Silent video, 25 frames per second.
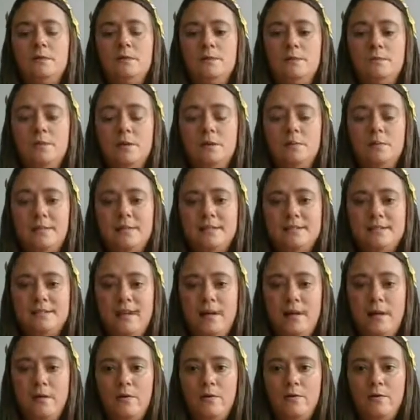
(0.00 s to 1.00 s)
So I'm going to place
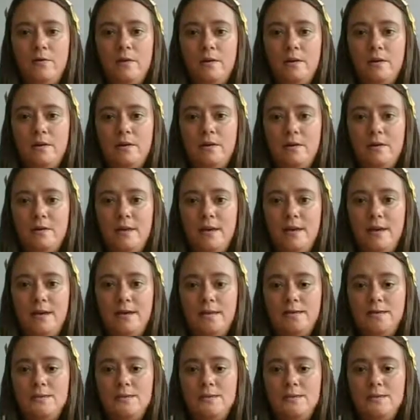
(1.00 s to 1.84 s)
that over the next